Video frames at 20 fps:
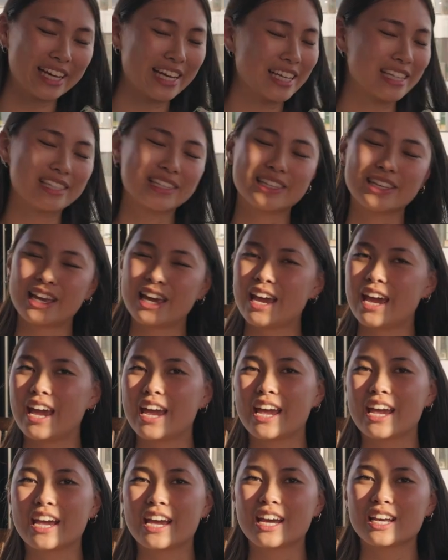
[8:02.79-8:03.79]
It's
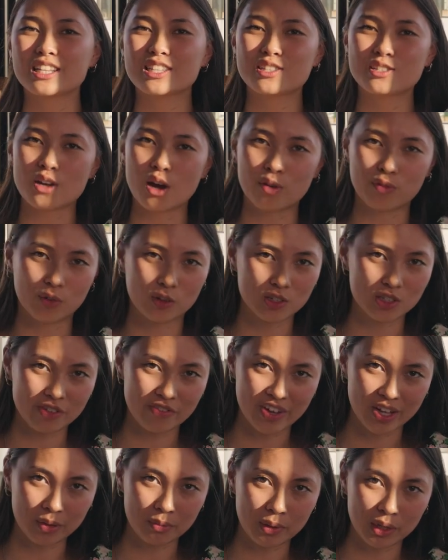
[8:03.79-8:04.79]
a software
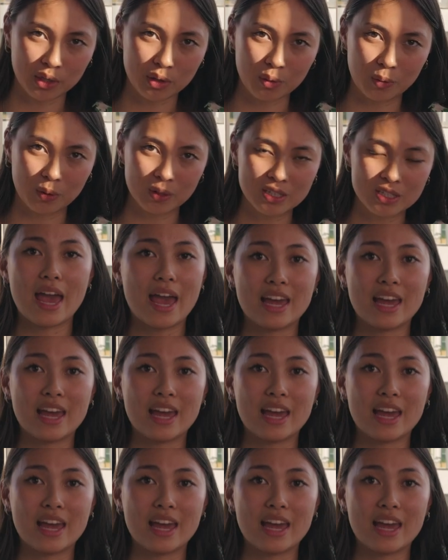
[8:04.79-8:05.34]
development course,